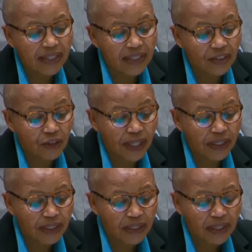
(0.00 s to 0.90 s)

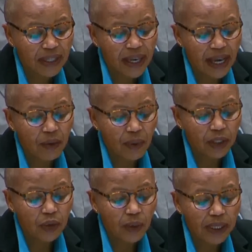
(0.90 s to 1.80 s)
restraint and work
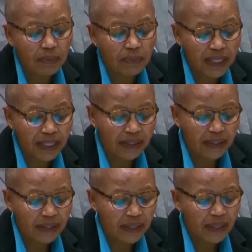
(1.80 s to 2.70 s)
towards peace,